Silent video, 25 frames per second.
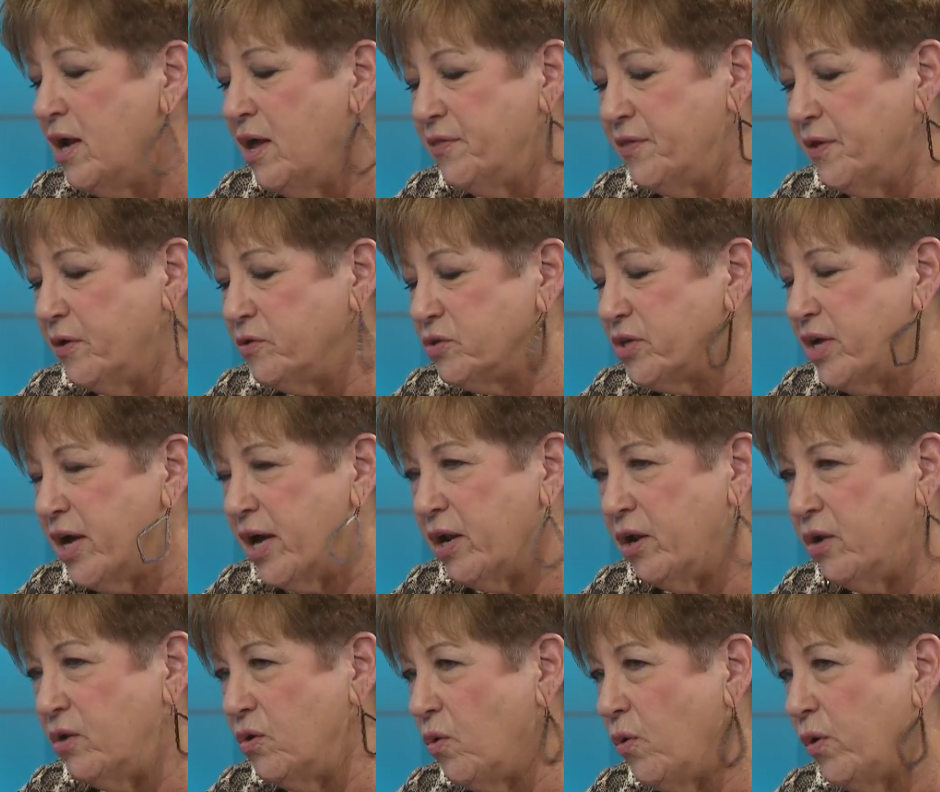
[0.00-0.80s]
those
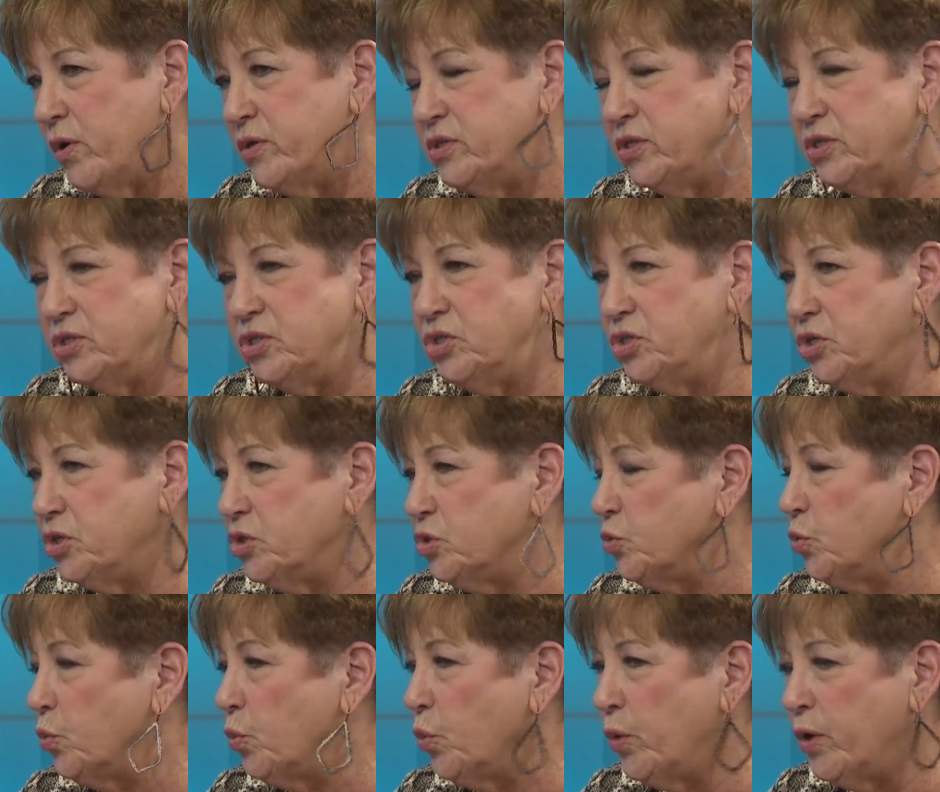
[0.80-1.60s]
kind of noises
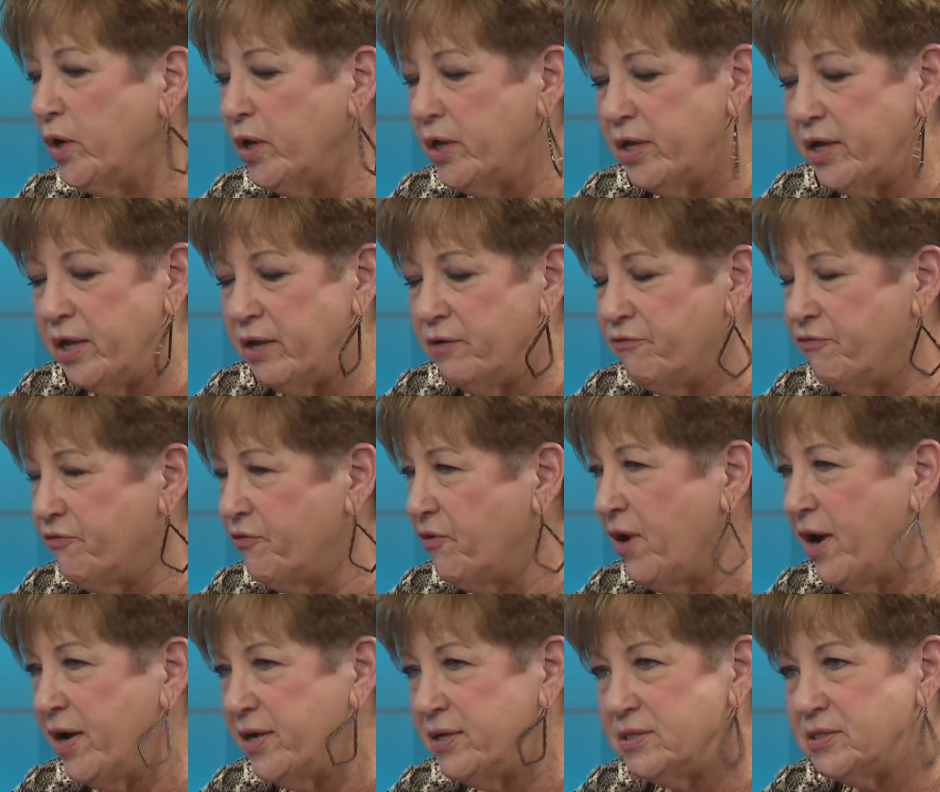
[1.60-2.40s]
just really can
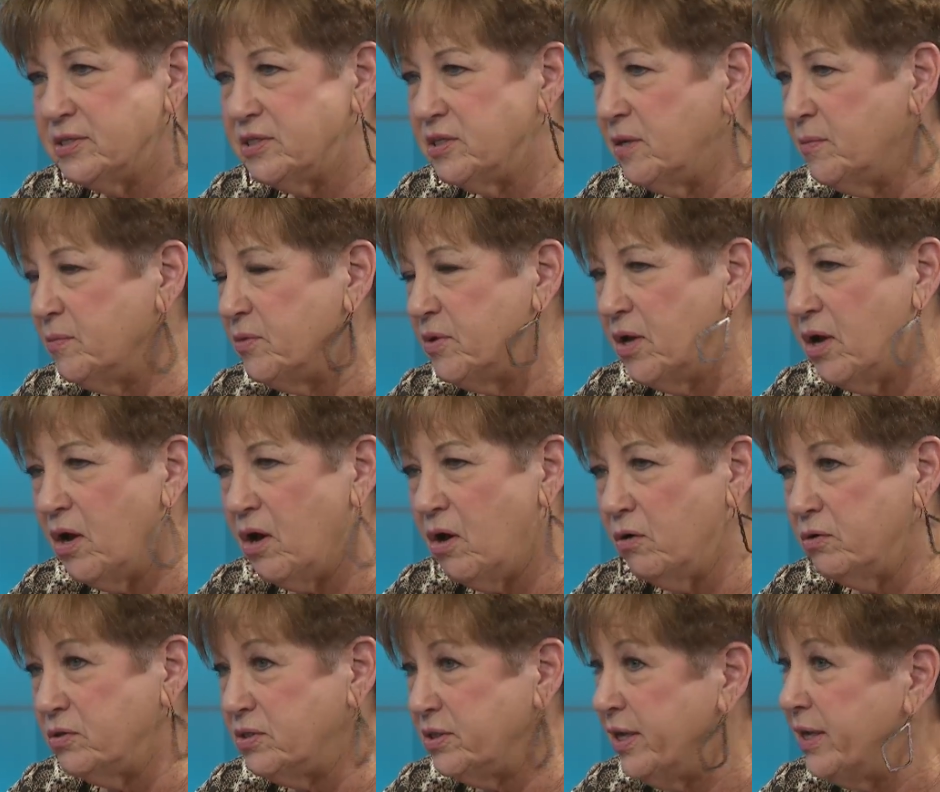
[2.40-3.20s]
frighten some
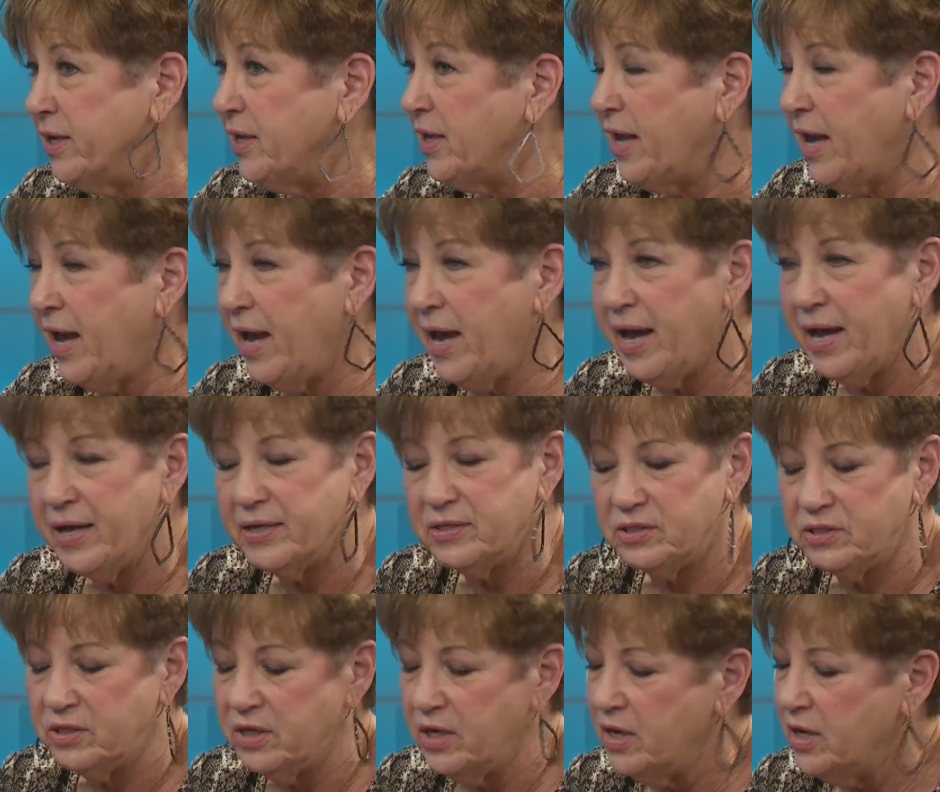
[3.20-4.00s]
dogs and
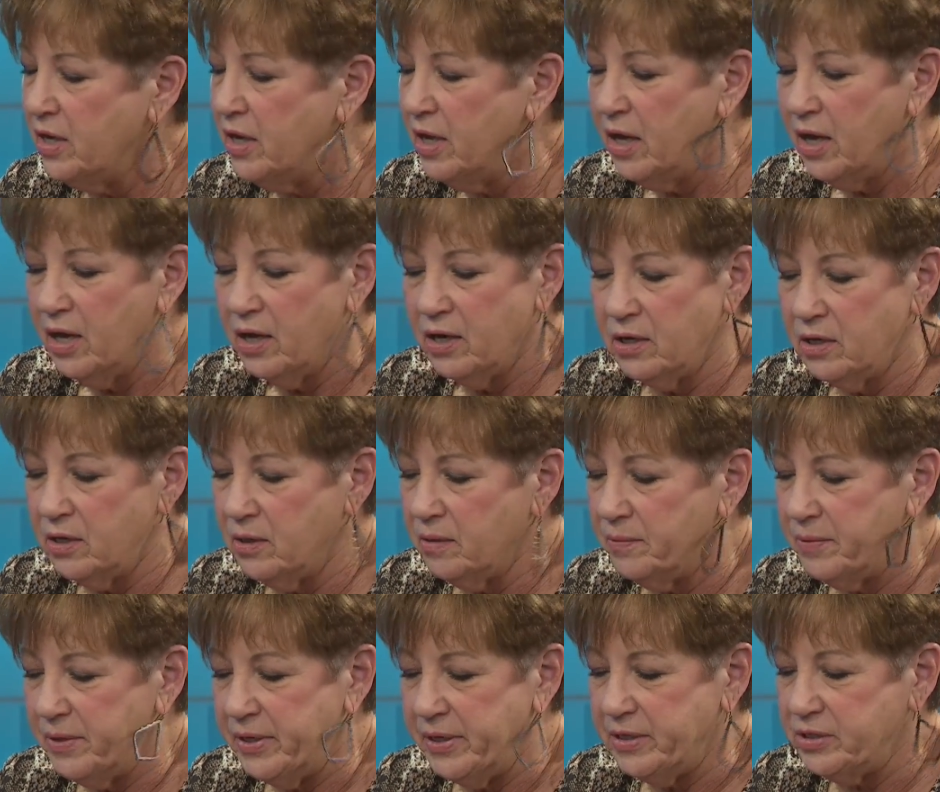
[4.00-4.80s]
cats.
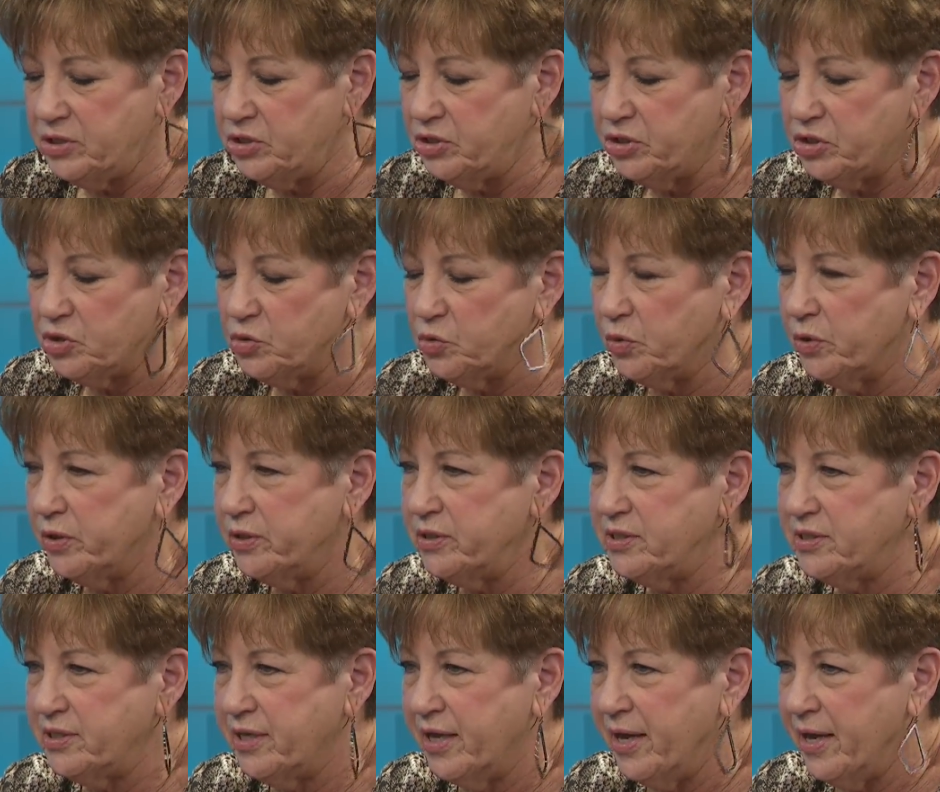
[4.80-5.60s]
Um, and it's just really
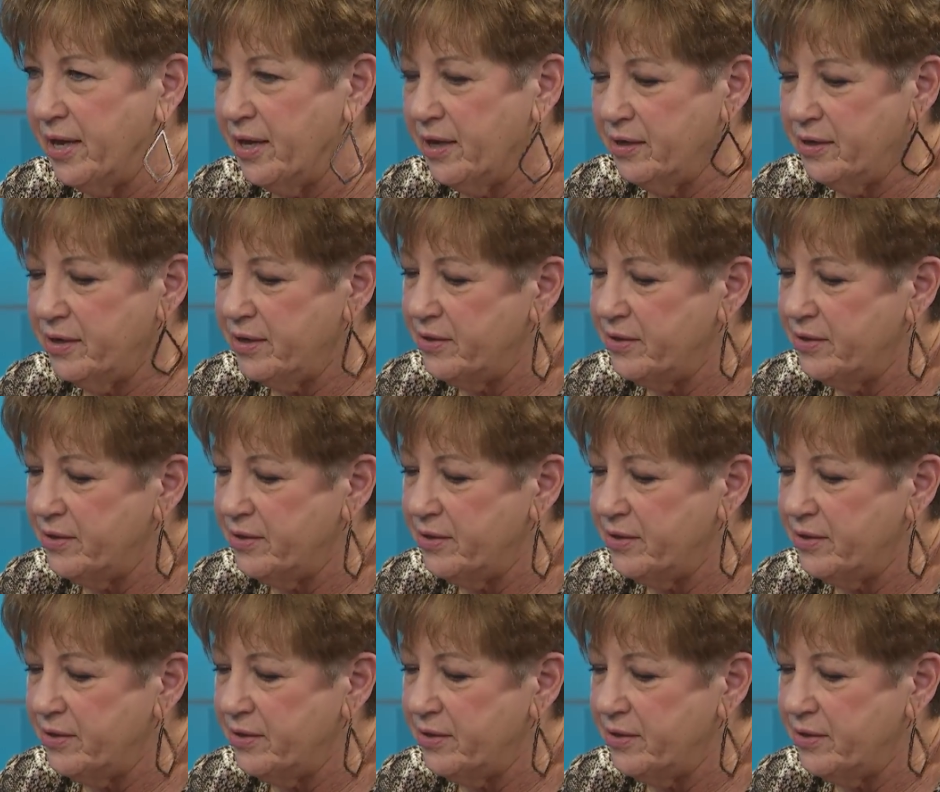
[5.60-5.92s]
sad.